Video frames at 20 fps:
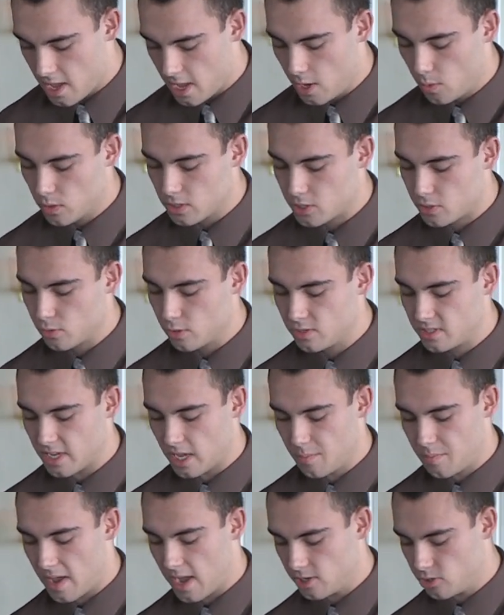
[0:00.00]
It was through
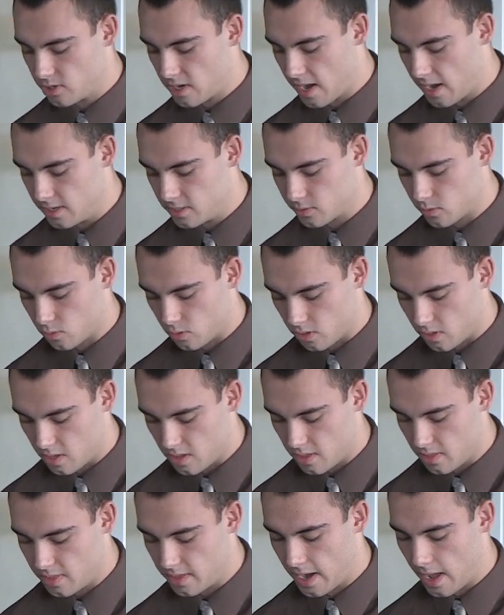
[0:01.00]
St. Patrick High School
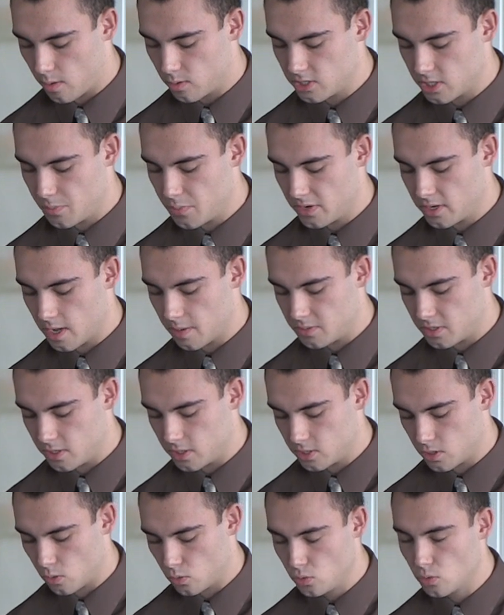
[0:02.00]
that I was opened up to
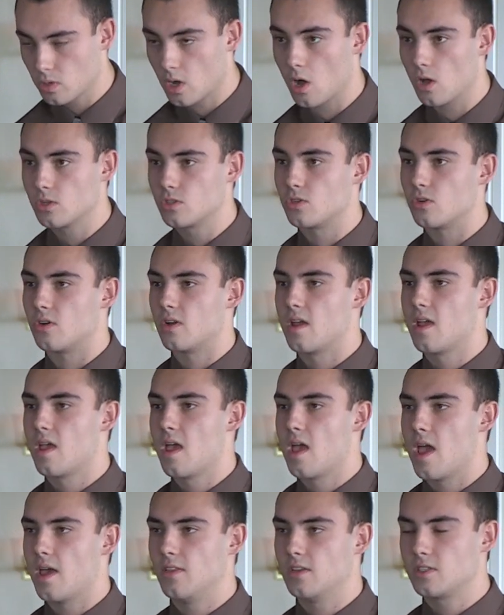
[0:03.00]
this whole new culture
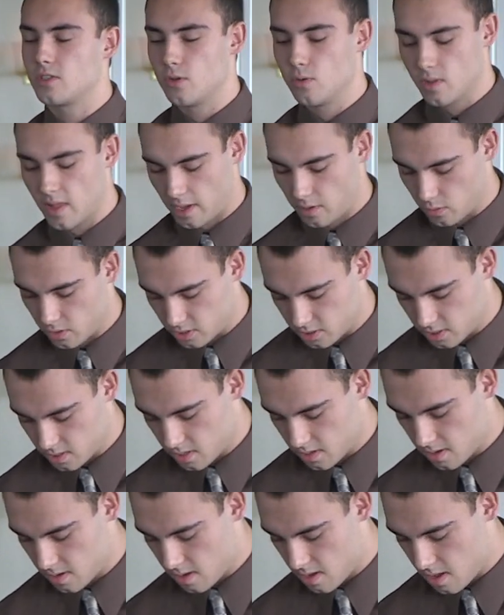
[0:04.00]
and this new language.
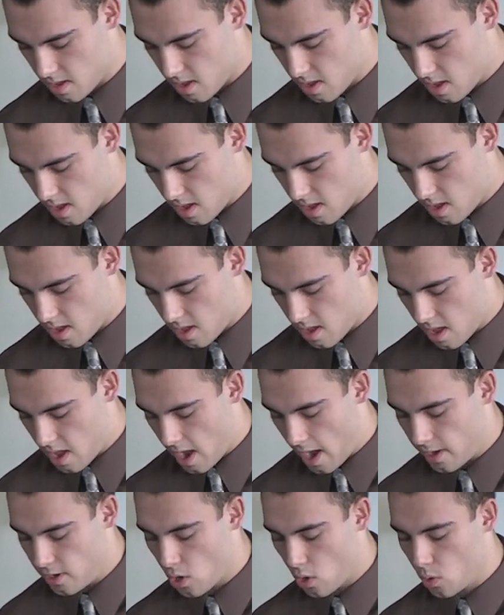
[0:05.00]

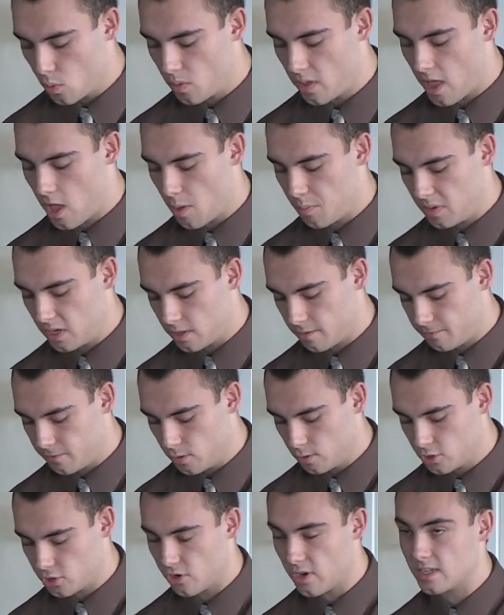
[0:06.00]
I know it will help me in the
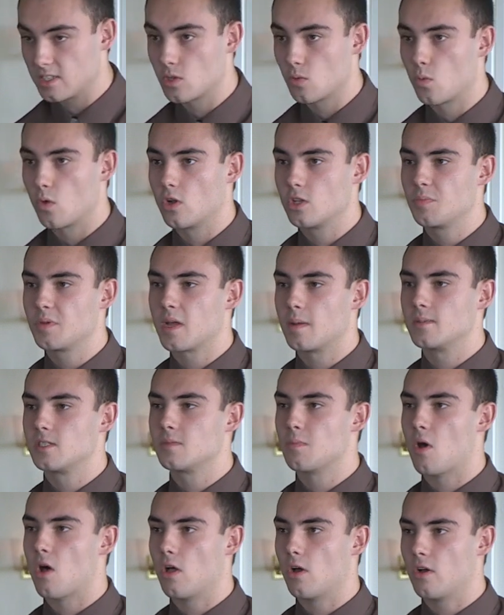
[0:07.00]
future as the world becomes
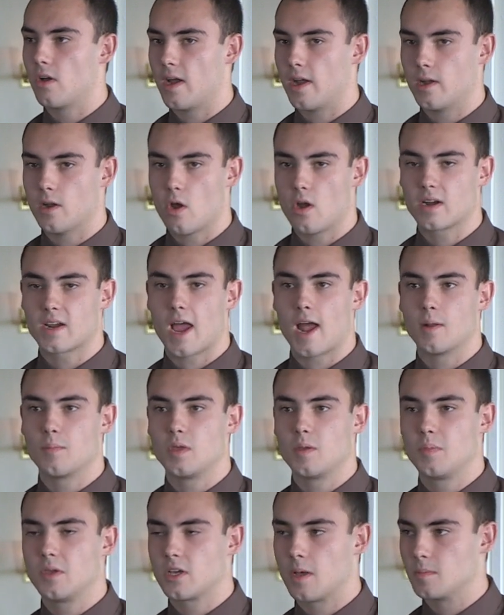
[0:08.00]
smaller and our
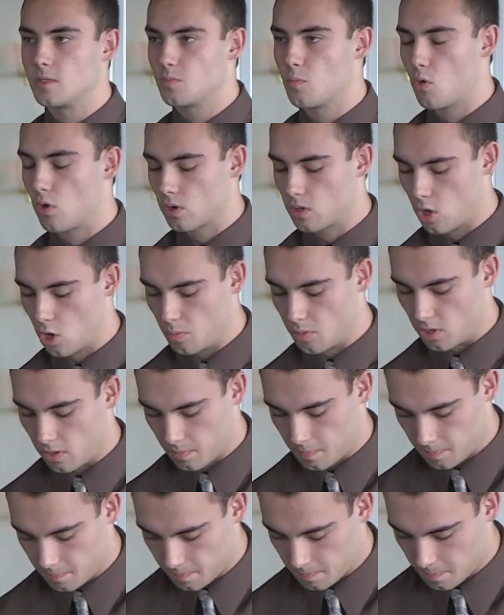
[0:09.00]
economy becomes more global.